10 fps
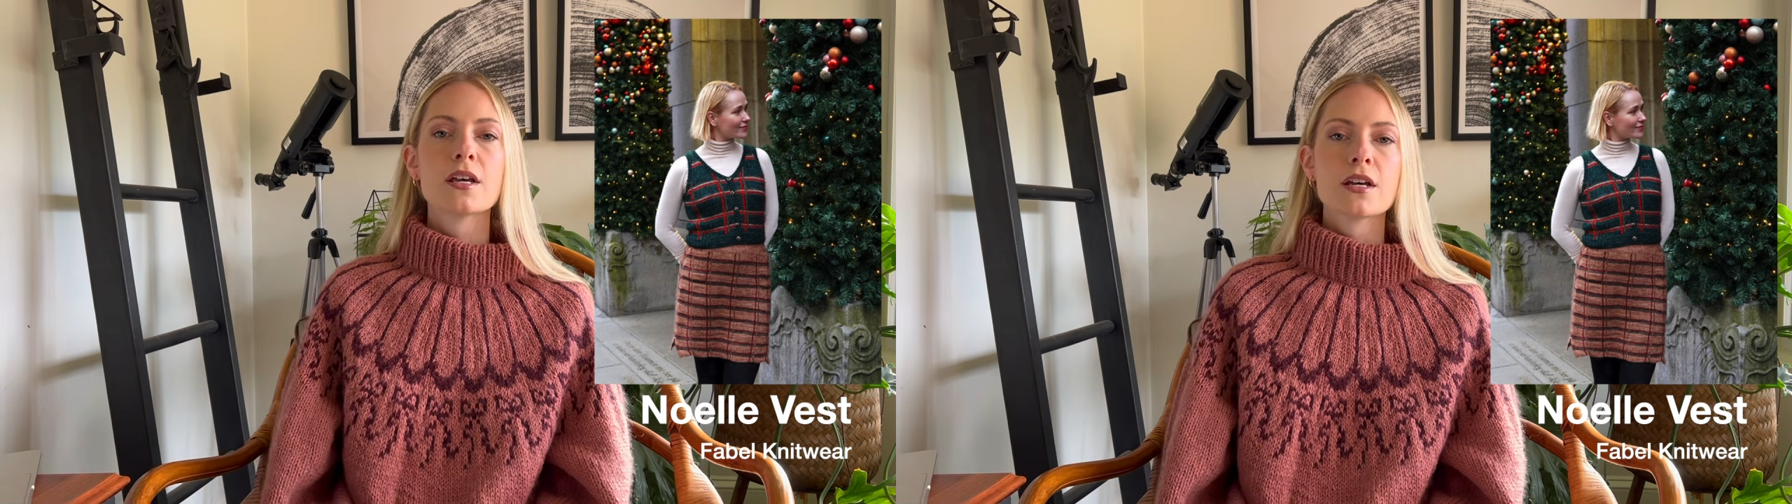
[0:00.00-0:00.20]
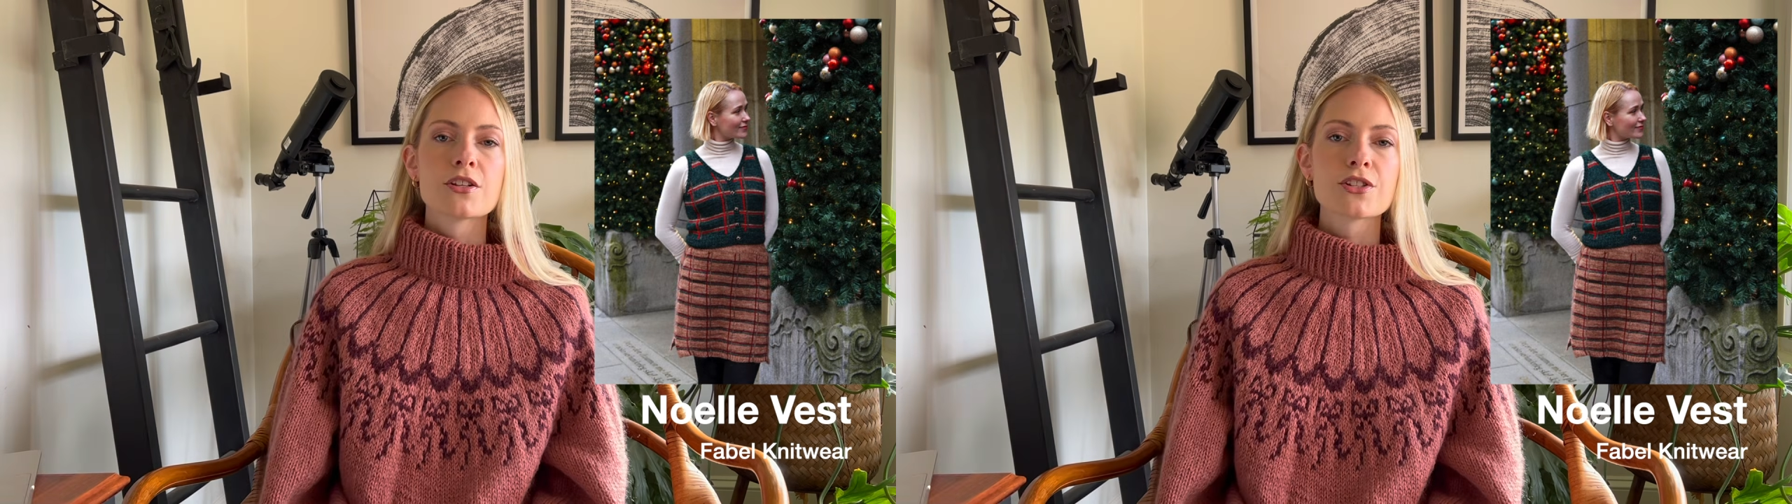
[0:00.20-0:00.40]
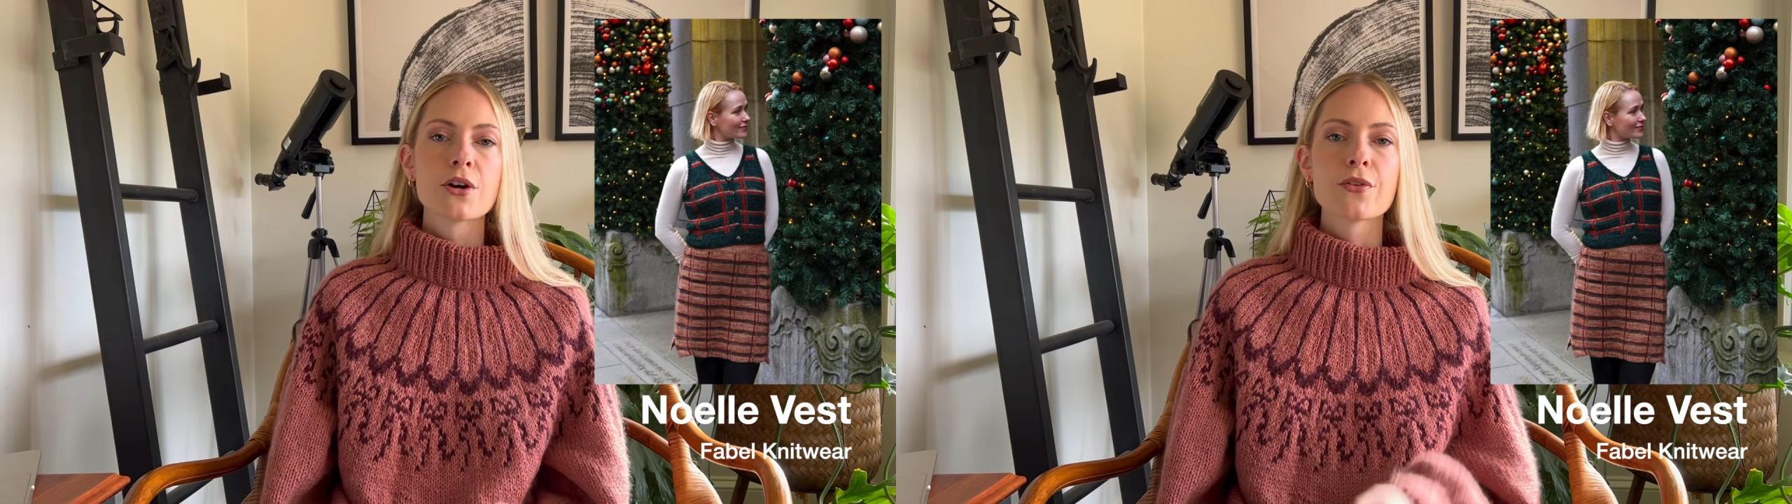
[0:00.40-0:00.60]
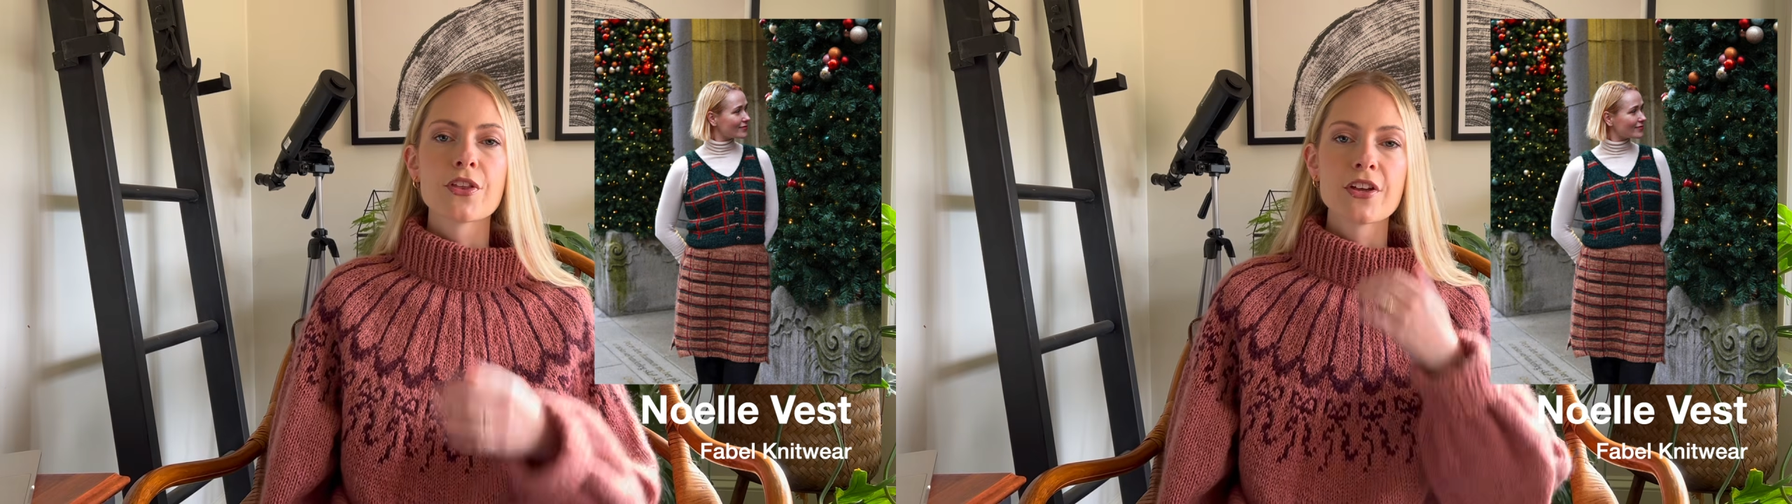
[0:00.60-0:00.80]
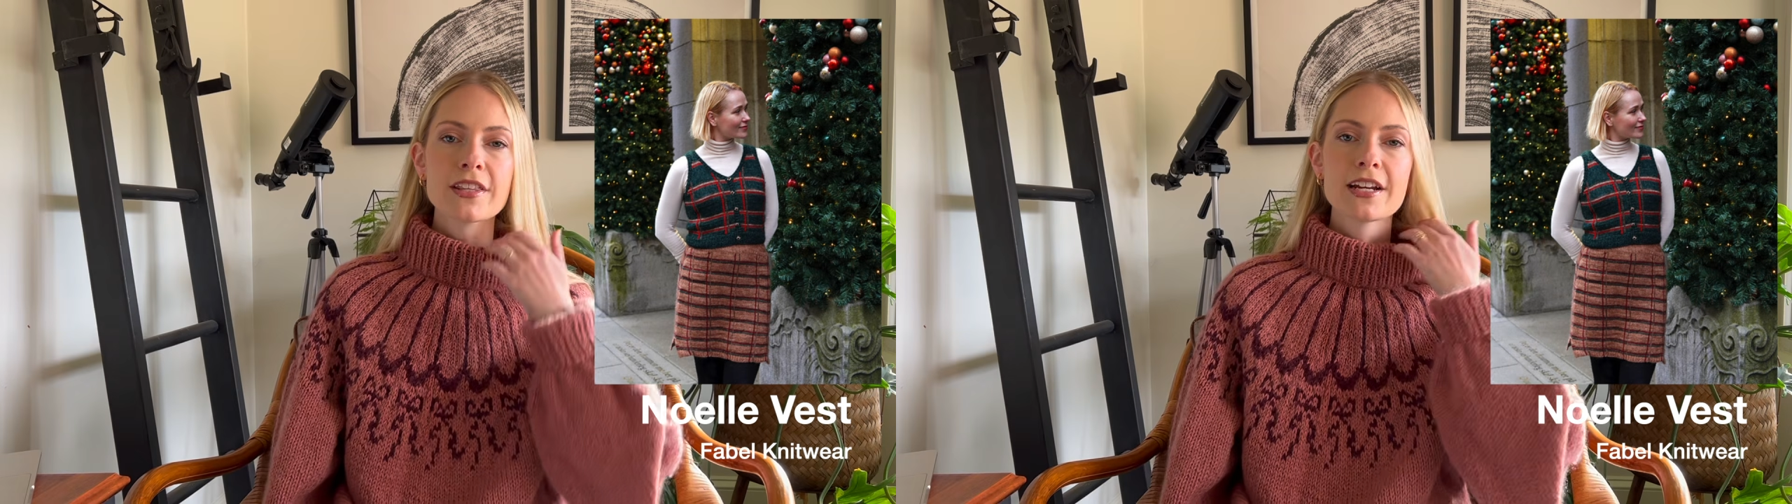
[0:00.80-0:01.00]
So the
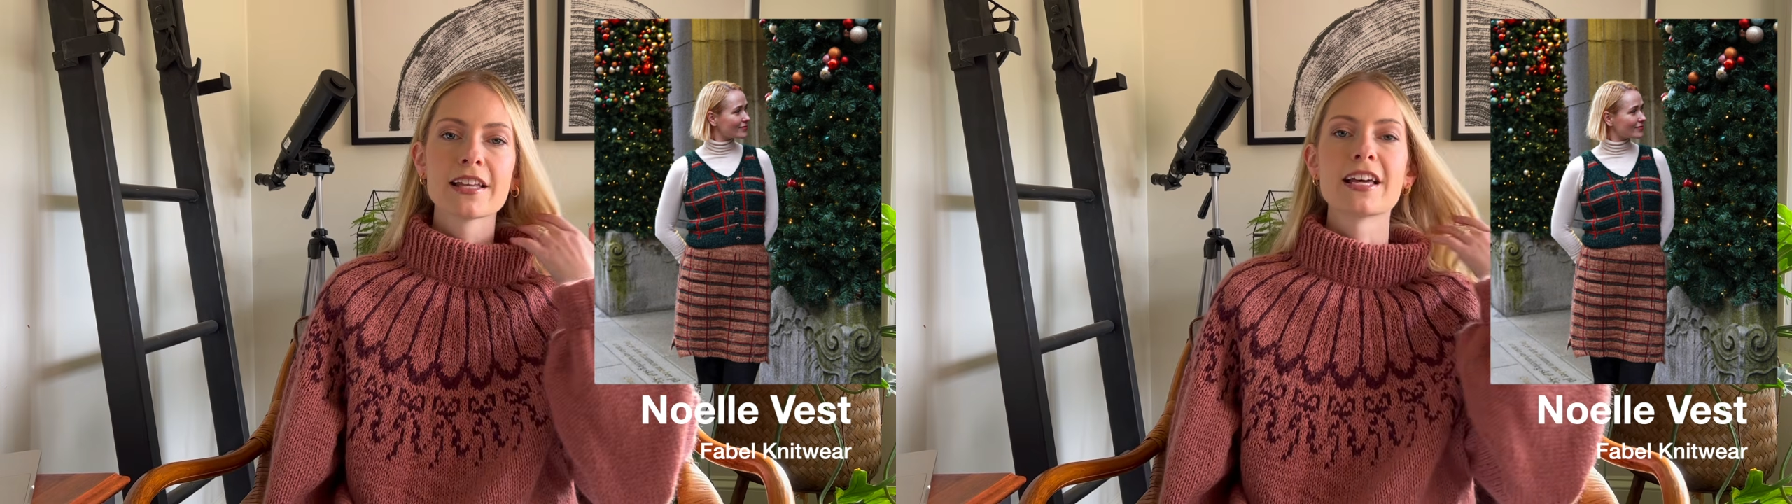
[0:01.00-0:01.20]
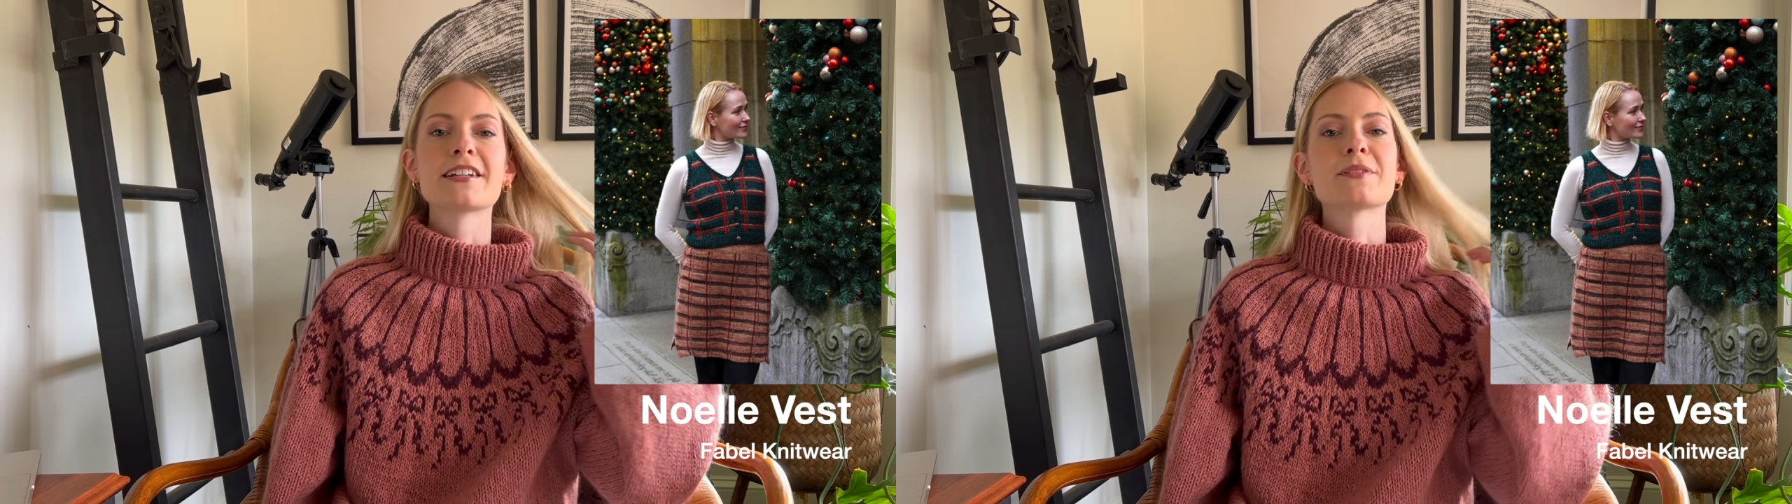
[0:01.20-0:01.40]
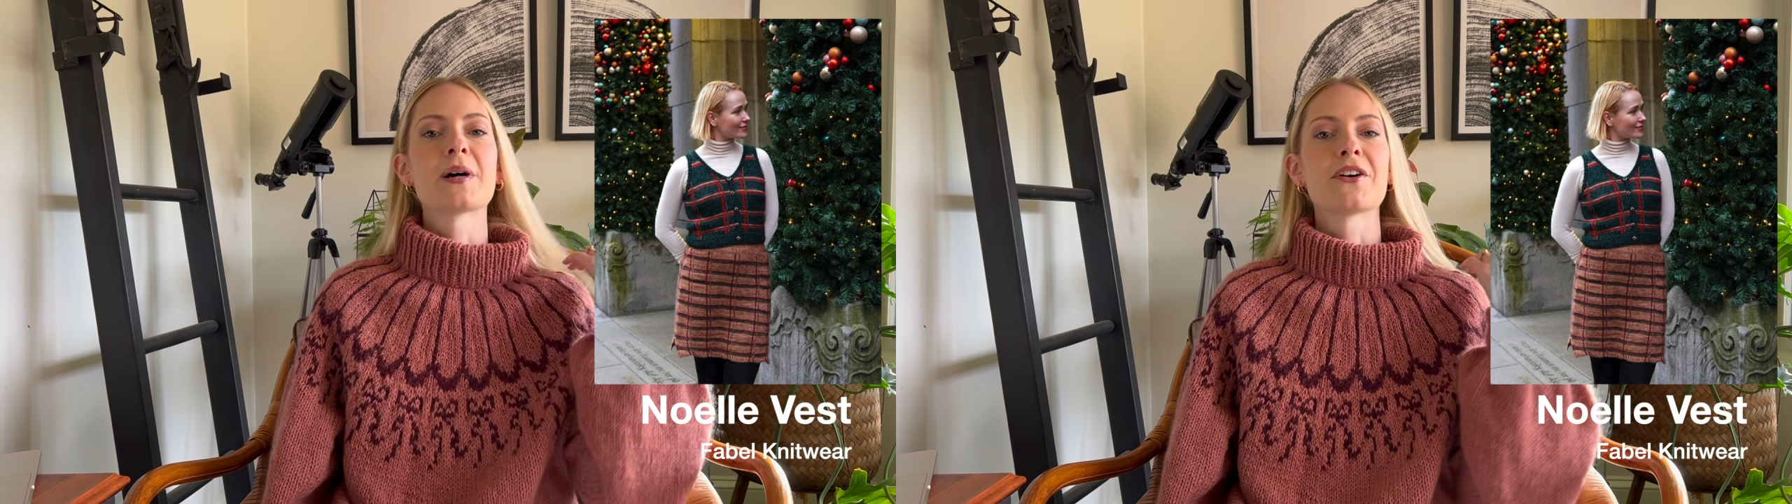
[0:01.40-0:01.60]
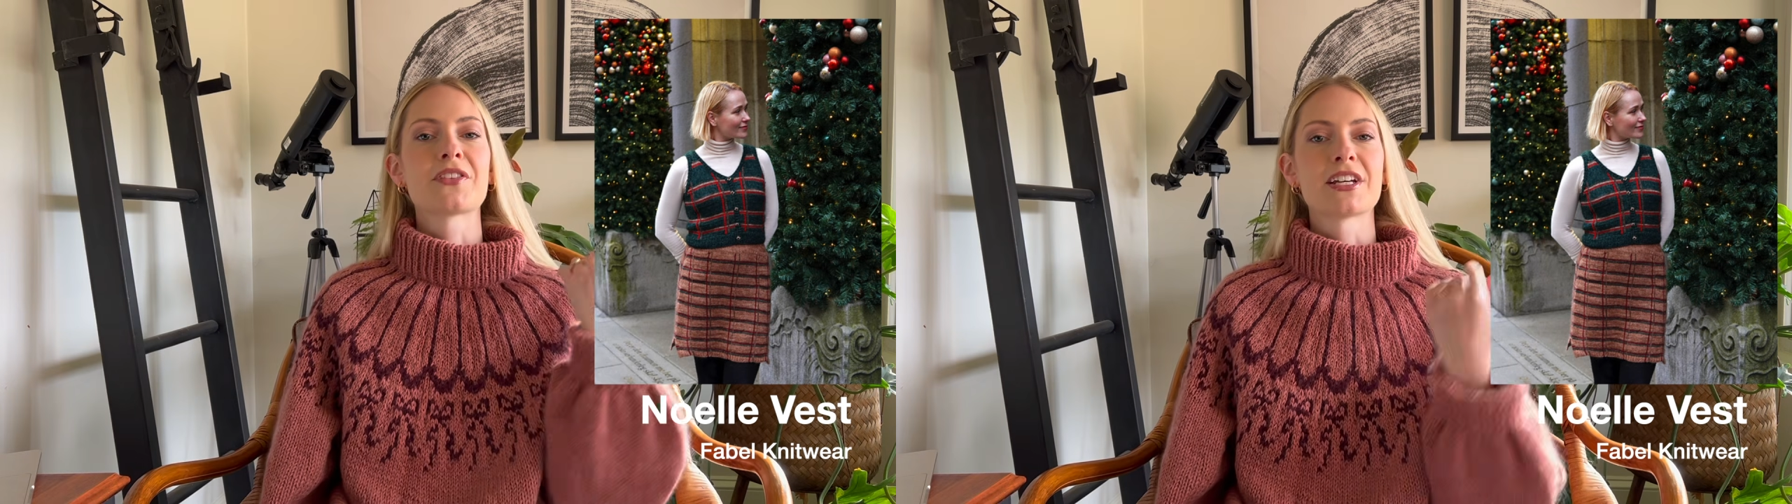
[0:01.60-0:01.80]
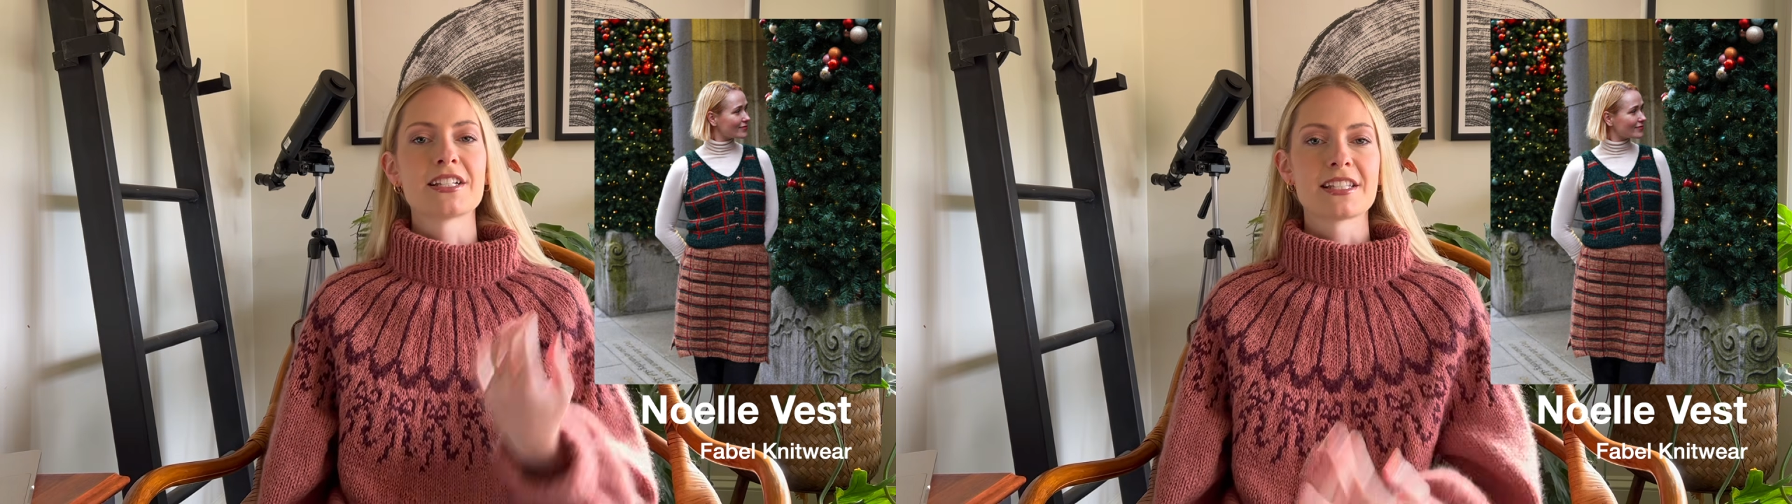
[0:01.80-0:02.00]
thing that I liked about
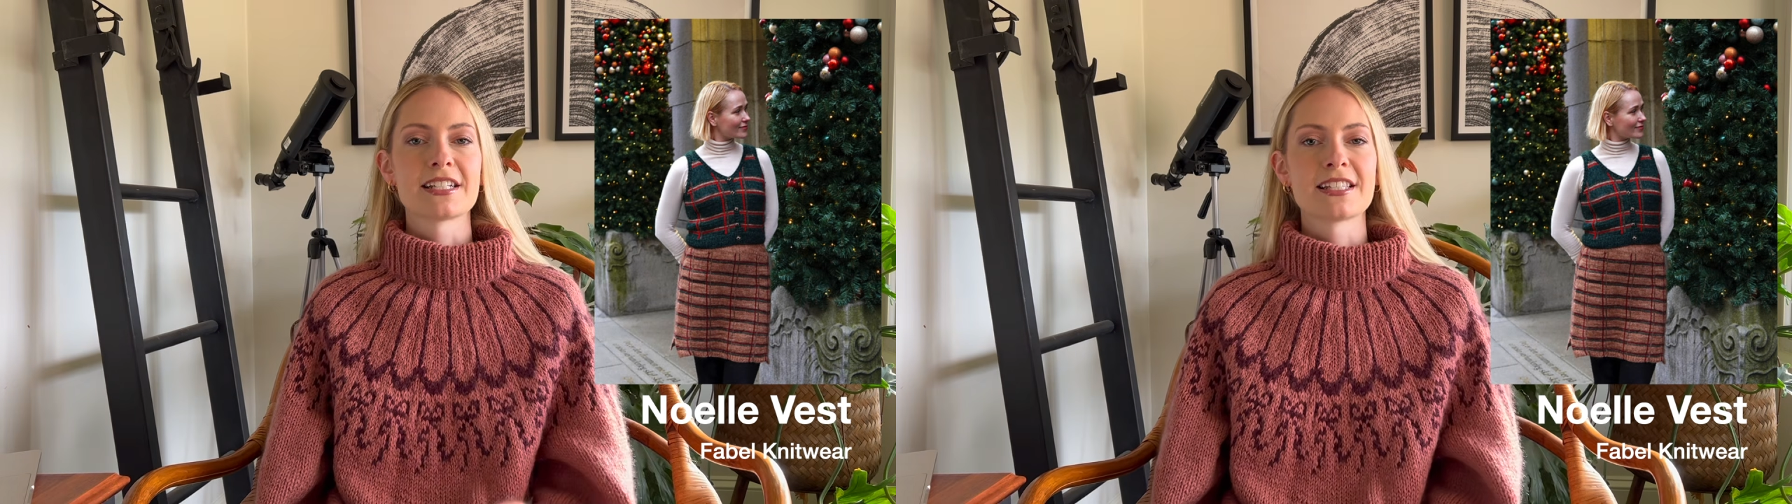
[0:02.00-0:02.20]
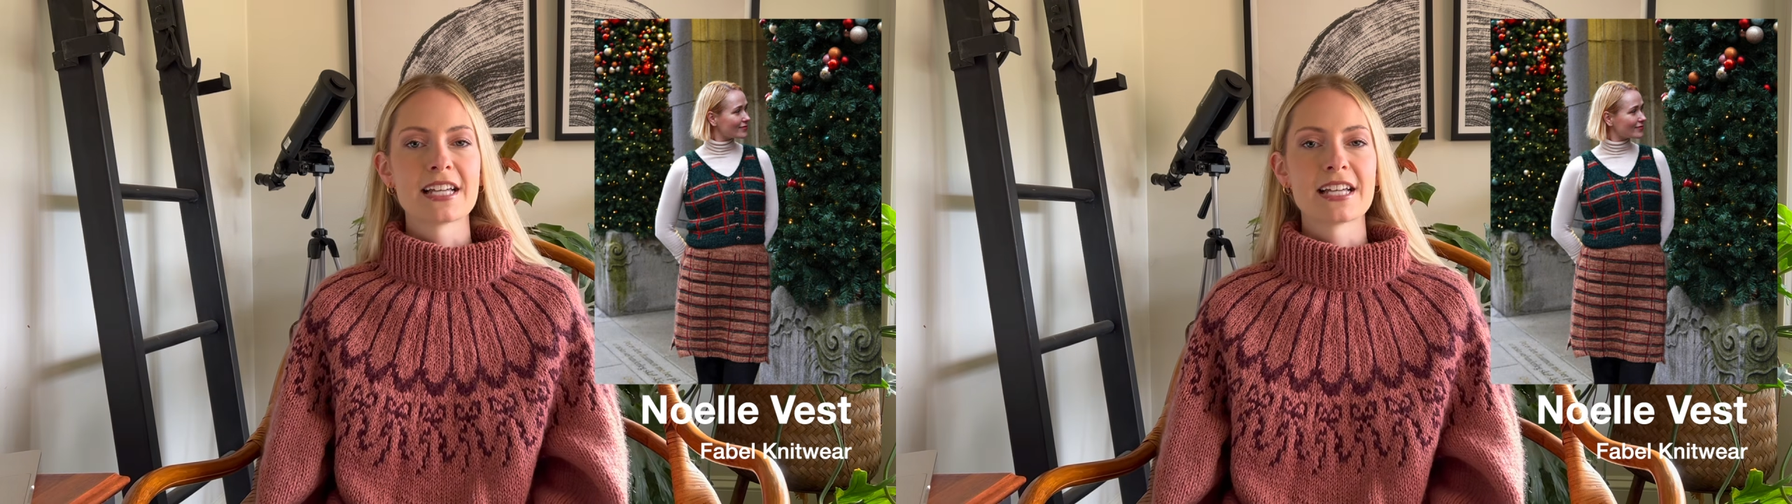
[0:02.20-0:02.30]
this is